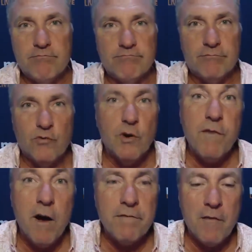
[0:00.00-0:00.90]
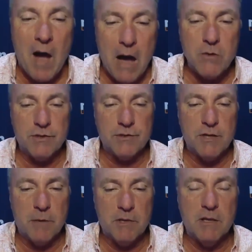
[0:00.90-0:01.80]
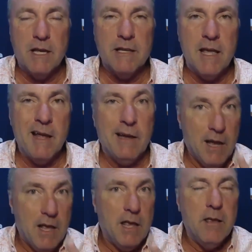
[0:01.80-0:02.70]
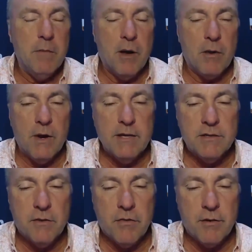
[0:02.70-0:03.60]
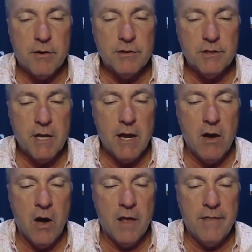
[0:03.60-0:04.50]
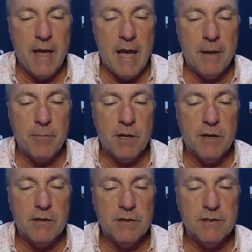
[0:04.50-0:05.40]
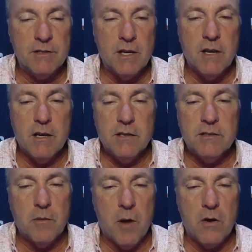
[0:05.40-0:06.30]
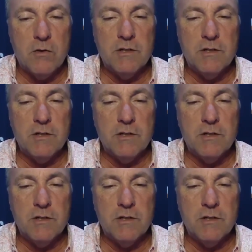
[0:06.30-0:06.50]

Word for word: roof off of a house or something like that, you better wait until Thursday on that, because tomorrow is